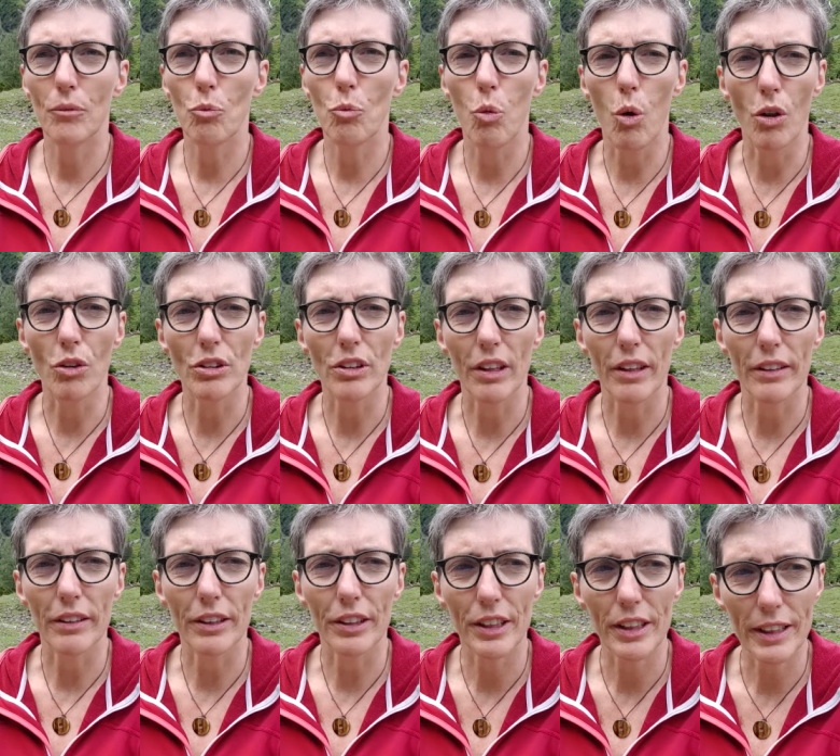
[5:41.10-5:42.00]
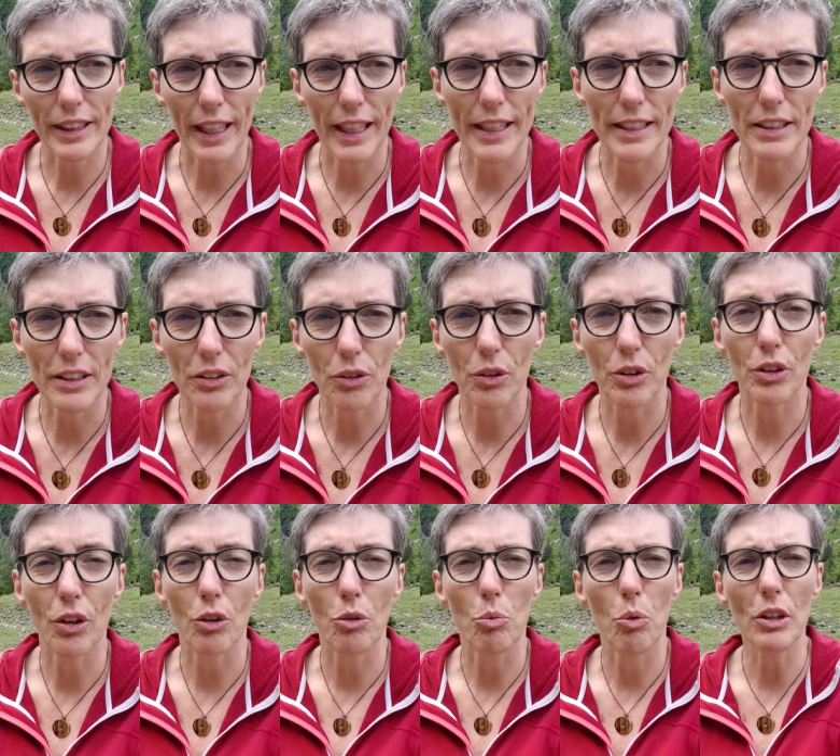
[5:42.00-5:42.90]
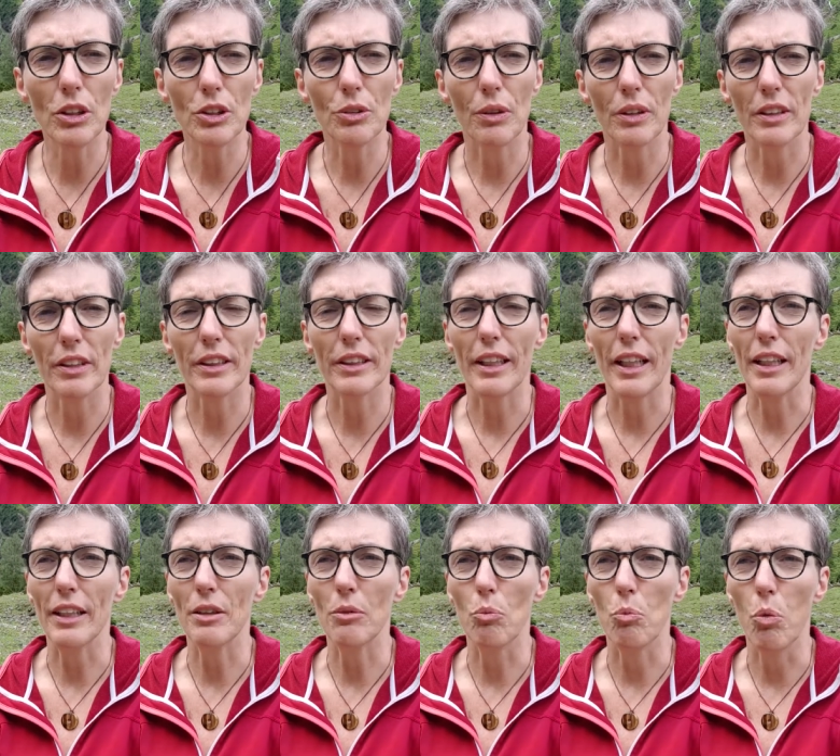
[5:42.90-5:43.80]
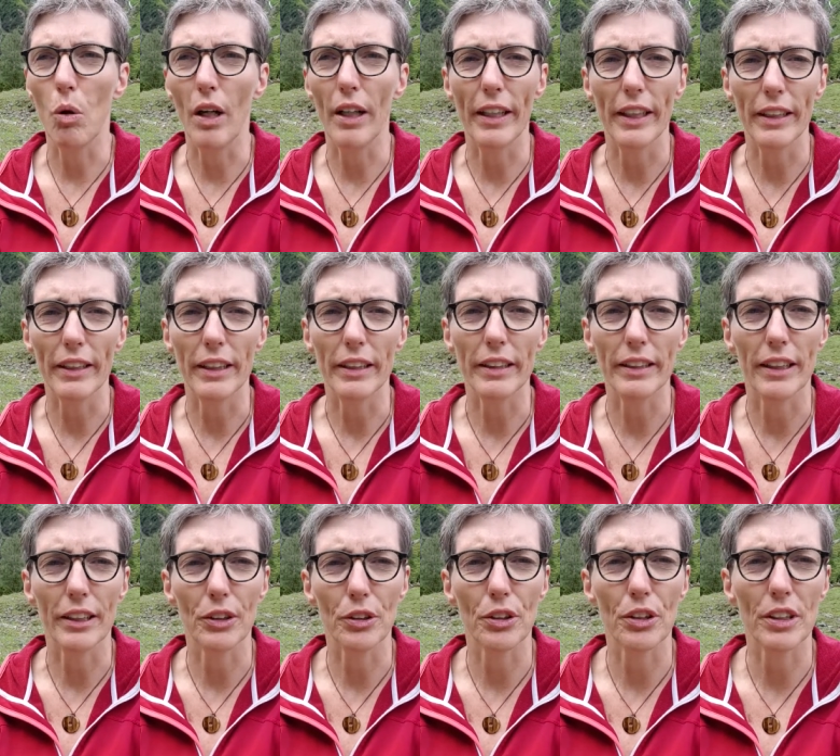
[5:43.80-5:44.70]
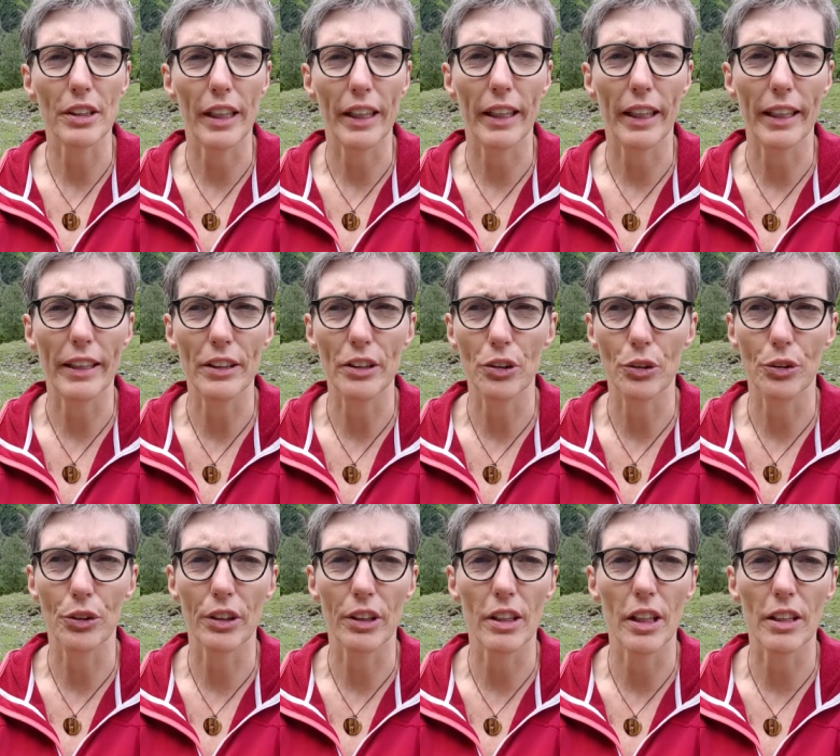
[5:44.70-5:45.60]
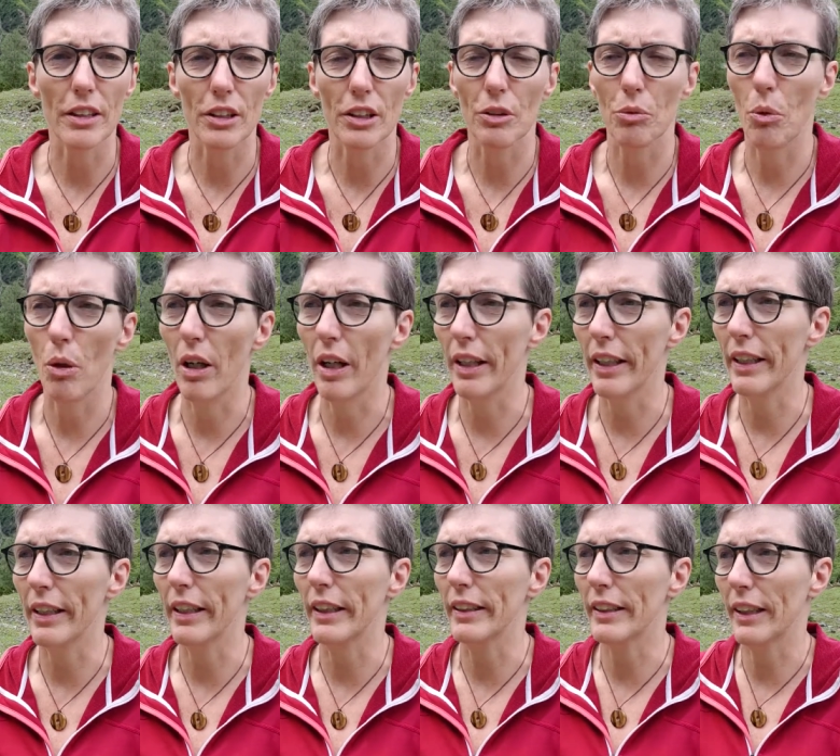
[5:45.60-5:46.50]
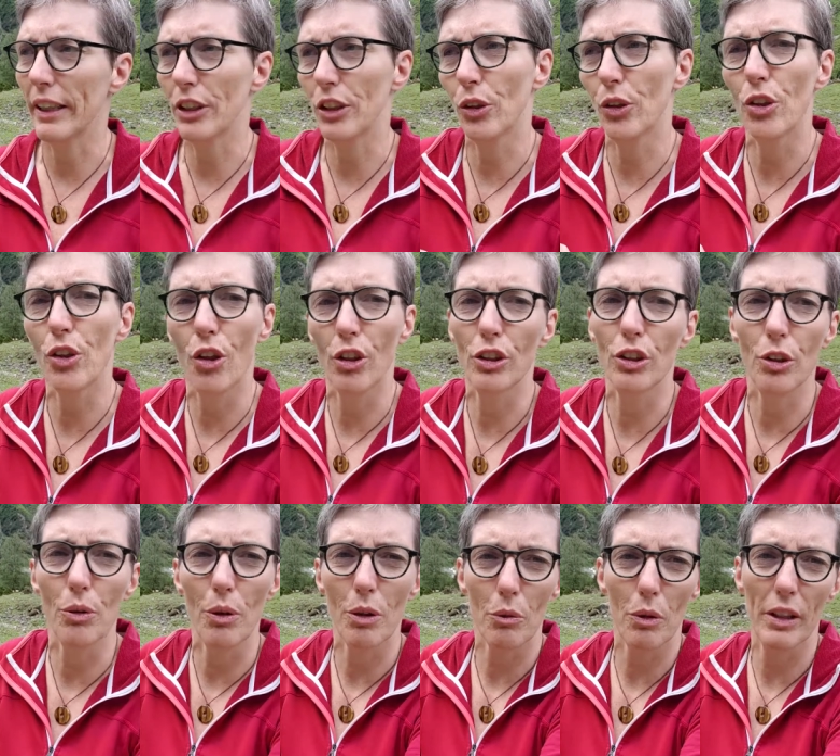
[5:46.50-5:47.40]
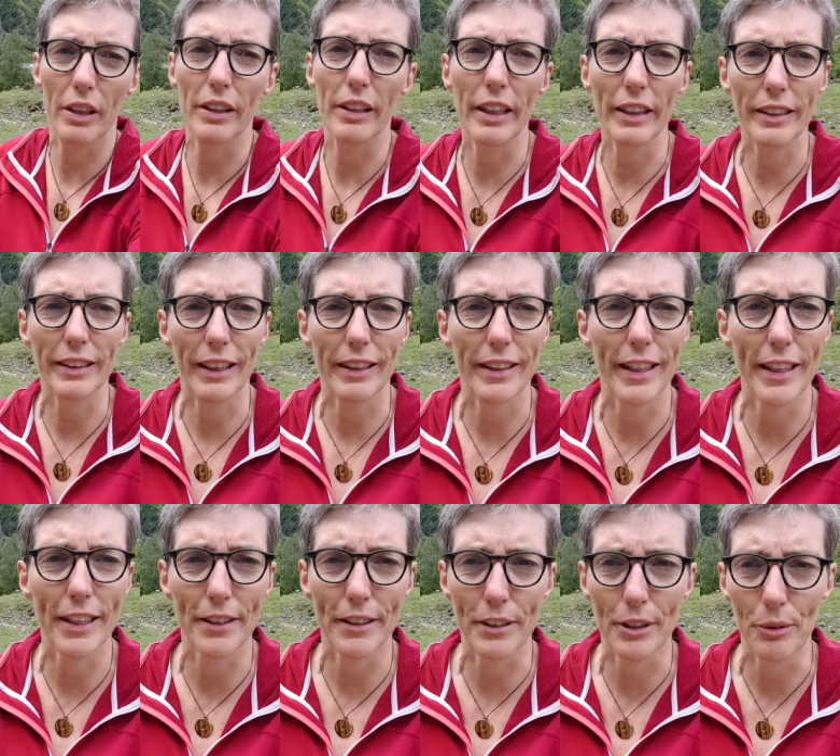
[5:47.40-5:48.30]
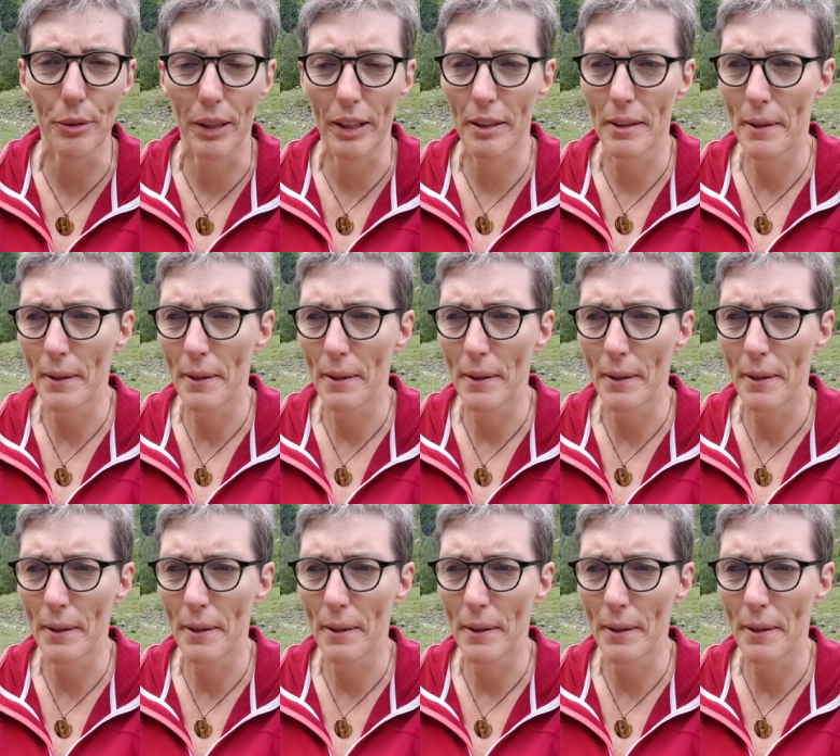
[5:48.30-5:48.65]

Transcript: won't understand or don't want to understand why it is that you're sticking to your guns, why it is that you're not doing what it is that they are doing.